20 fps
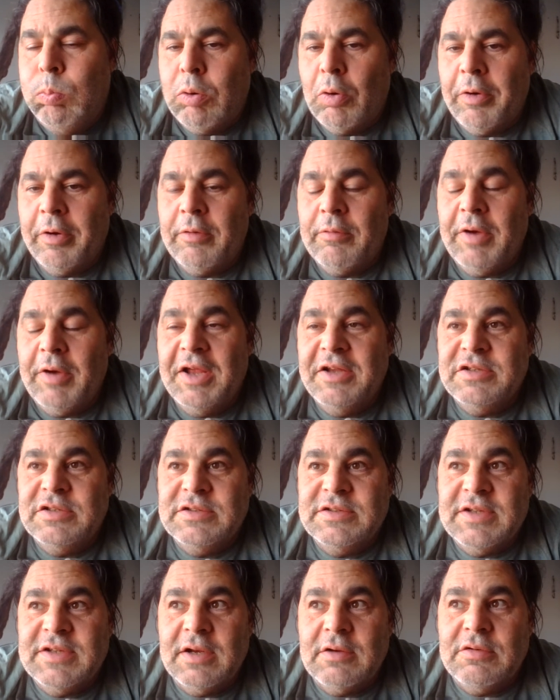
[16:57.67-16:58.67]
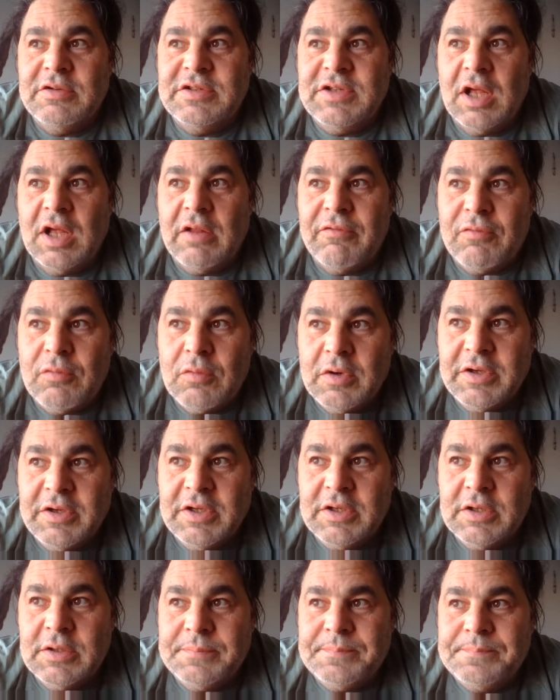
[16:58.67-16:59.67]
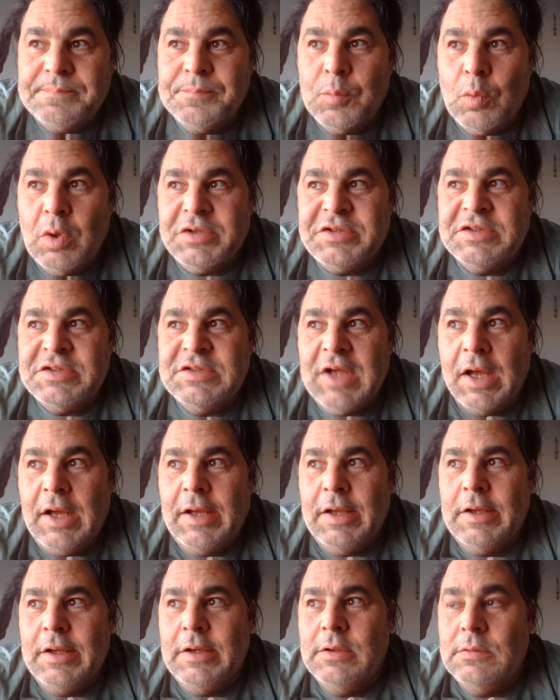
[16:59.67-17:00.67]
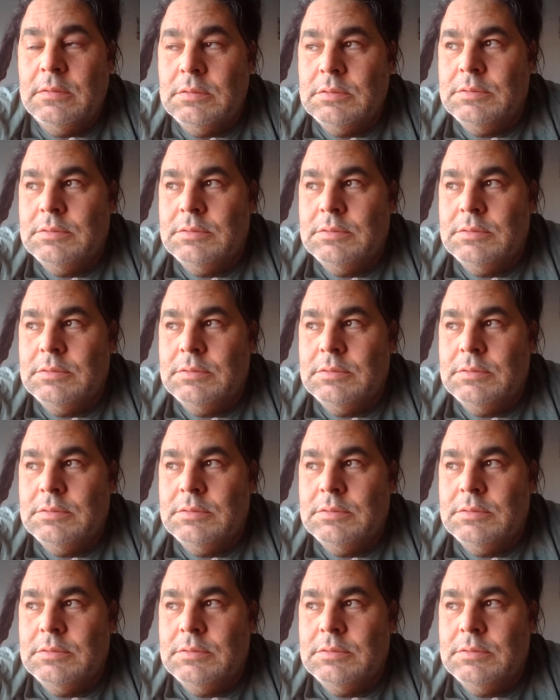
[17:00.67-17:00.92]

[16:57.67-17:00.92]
Born and raised in Santa Cruz, California, West Side.